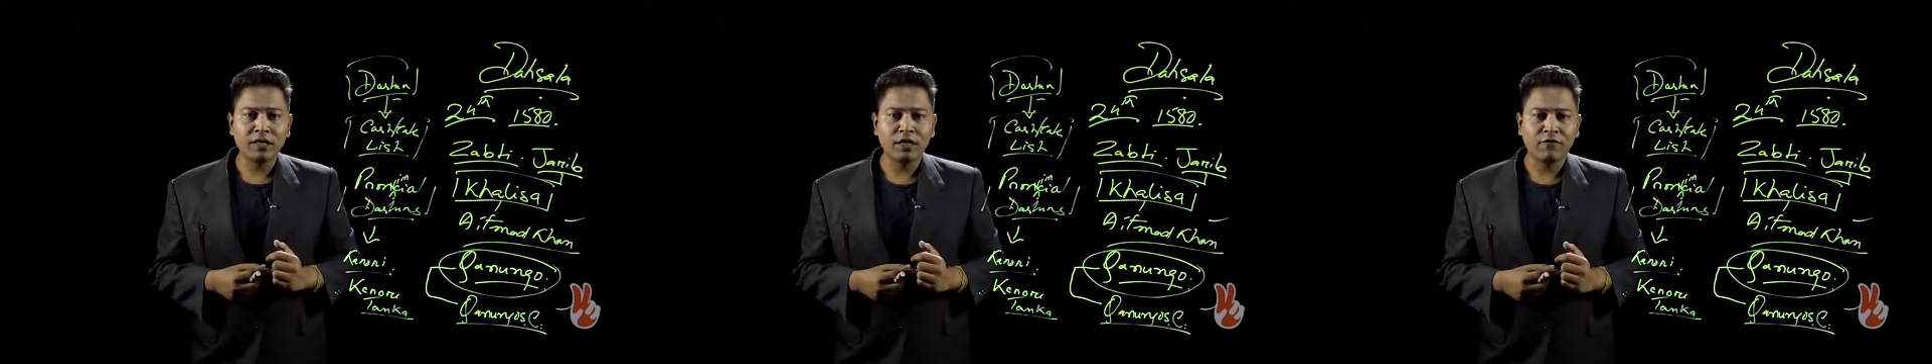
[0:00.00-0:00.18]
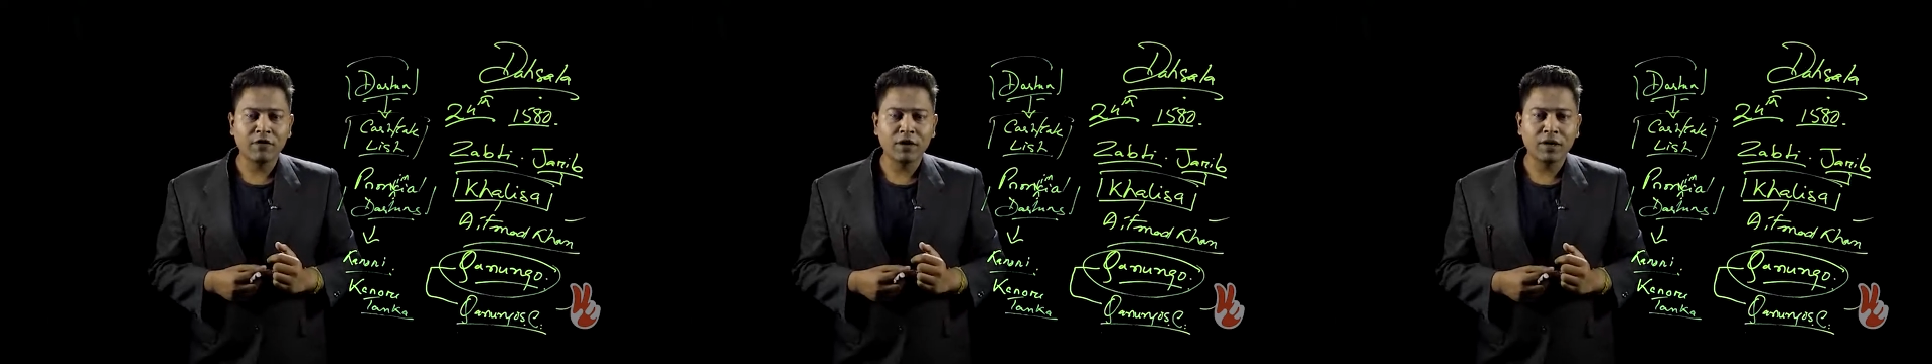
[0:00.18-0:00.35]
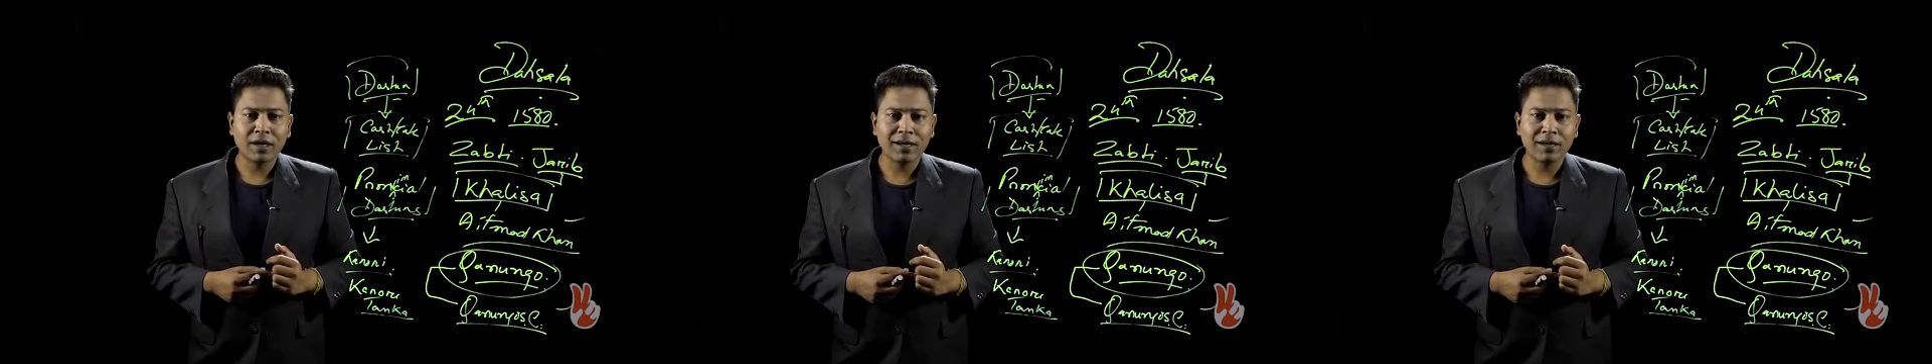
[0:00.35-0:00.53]

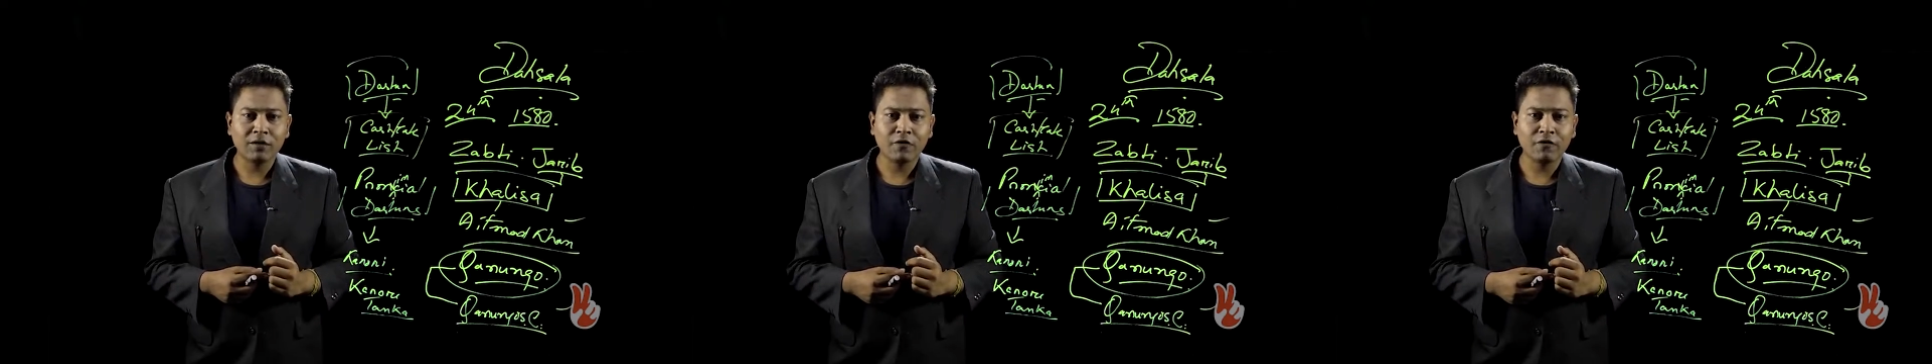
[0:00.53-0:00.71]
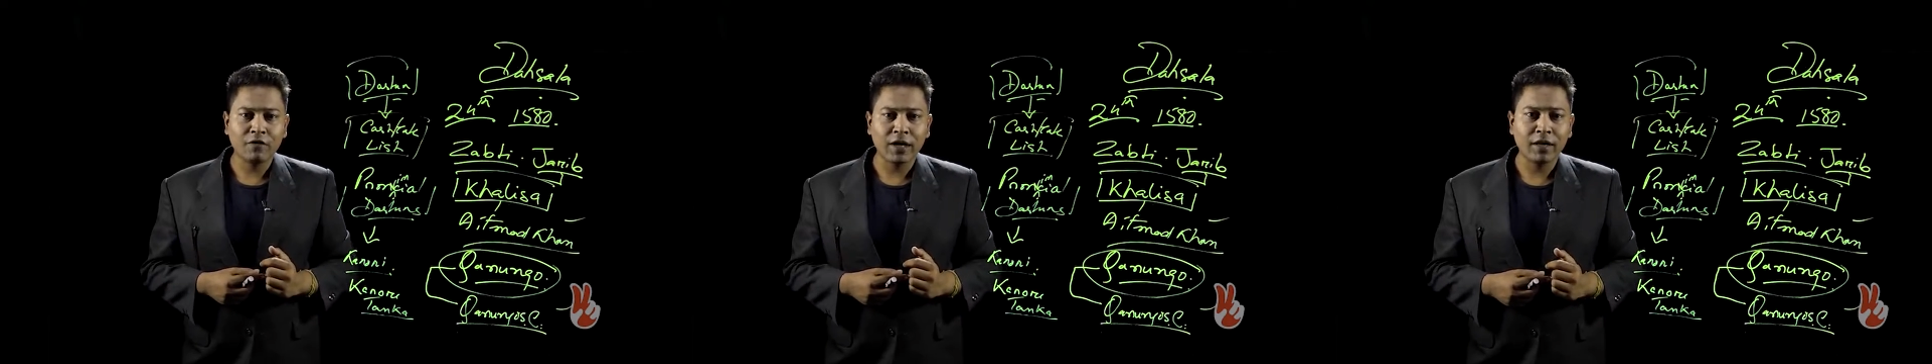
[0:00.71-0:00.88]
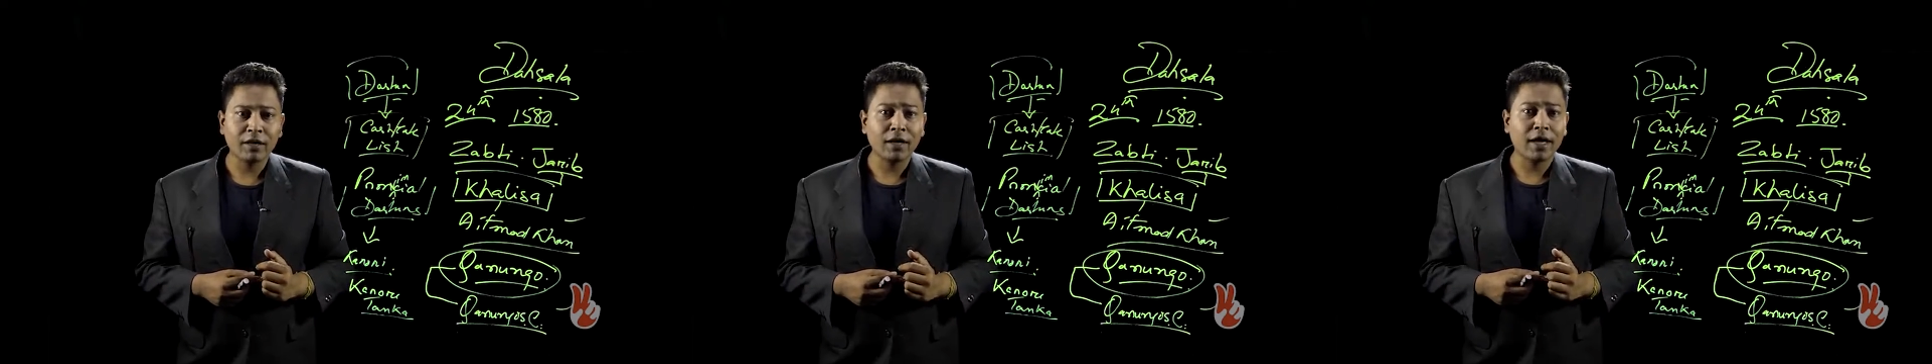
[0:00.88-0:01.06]
different kind of
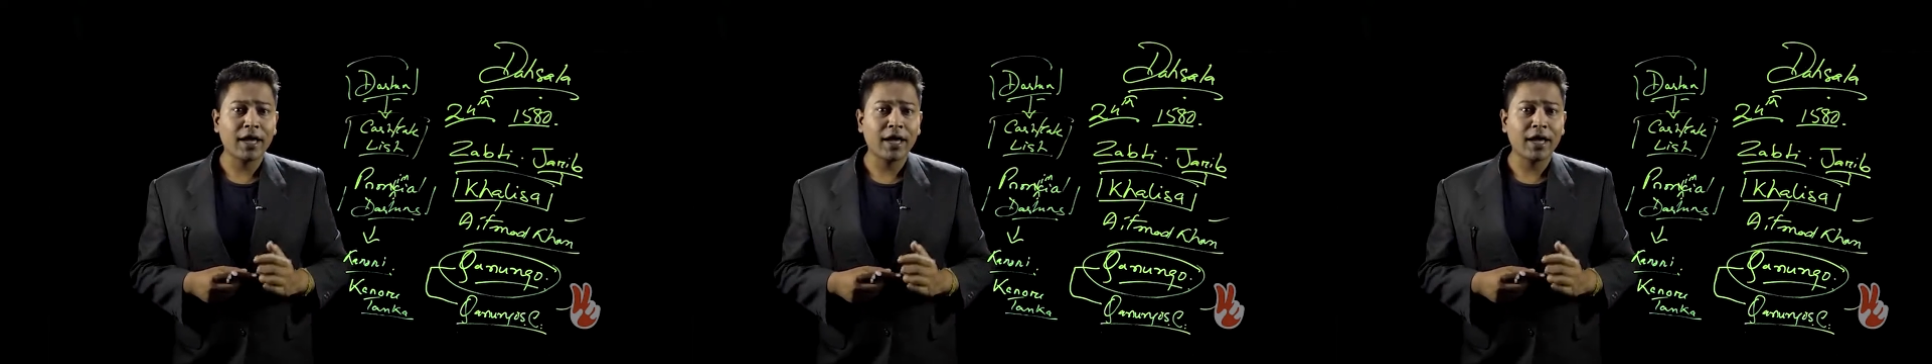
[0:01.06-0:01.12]
land,